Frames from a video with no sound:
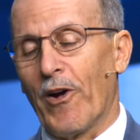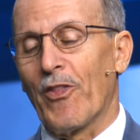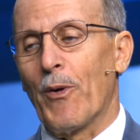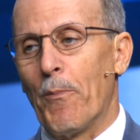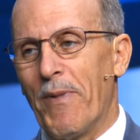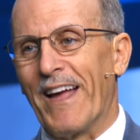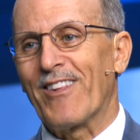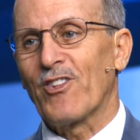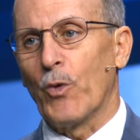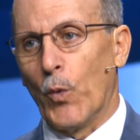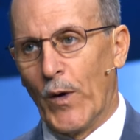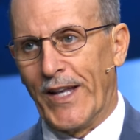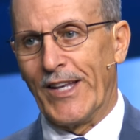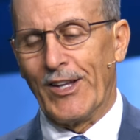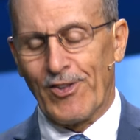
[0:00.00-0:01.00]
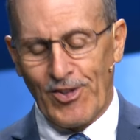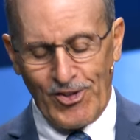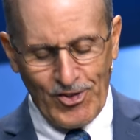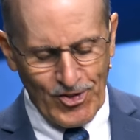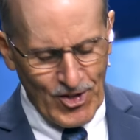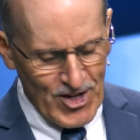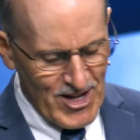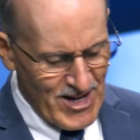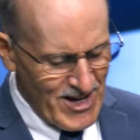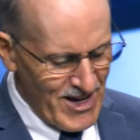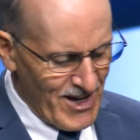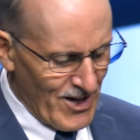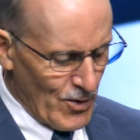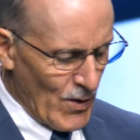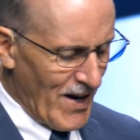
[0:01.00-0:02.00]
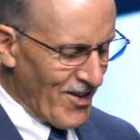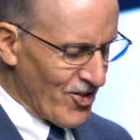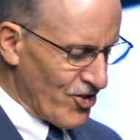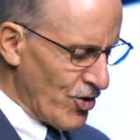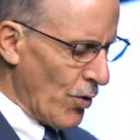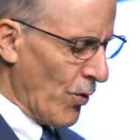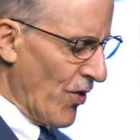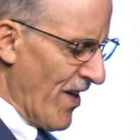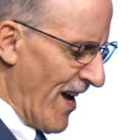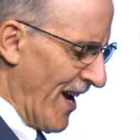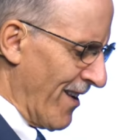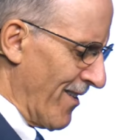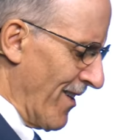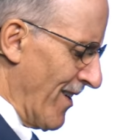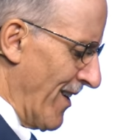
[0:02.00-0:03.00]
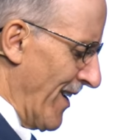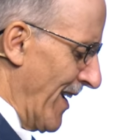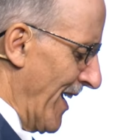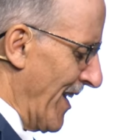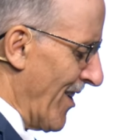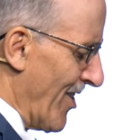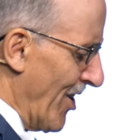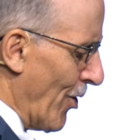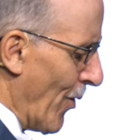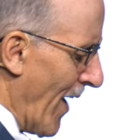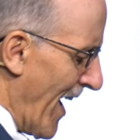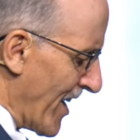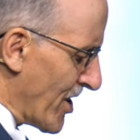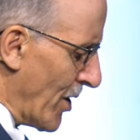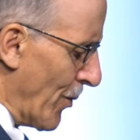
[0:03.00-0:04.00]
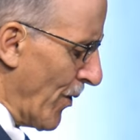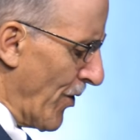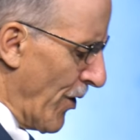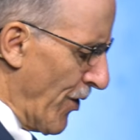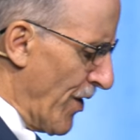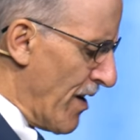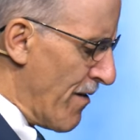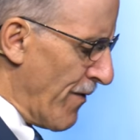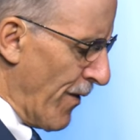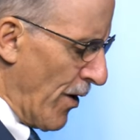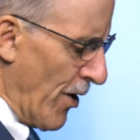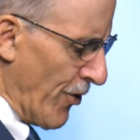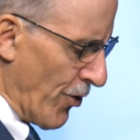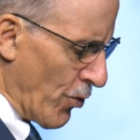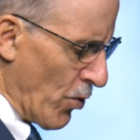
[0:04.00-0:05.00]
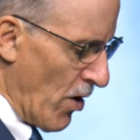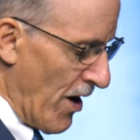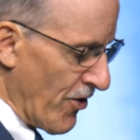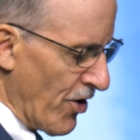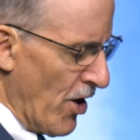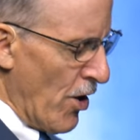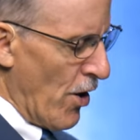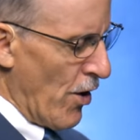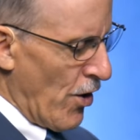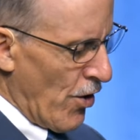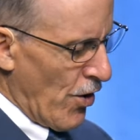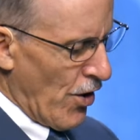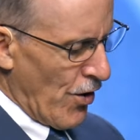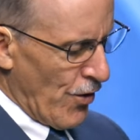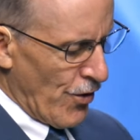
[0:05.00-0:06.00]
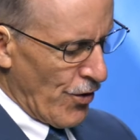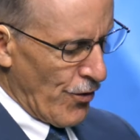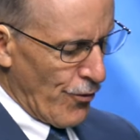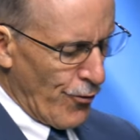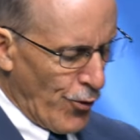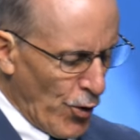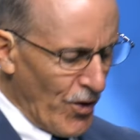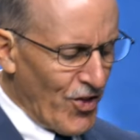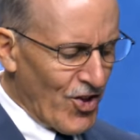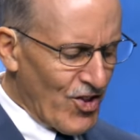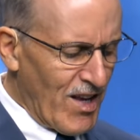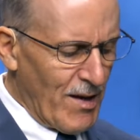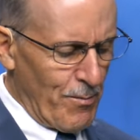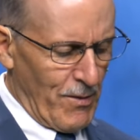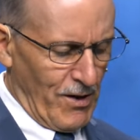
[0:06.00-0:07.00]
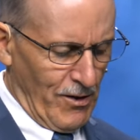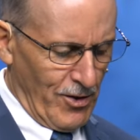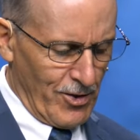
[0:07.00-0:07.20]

the best witnesses. Christ showed that in his interaction with the thief on the cross. Fourth statement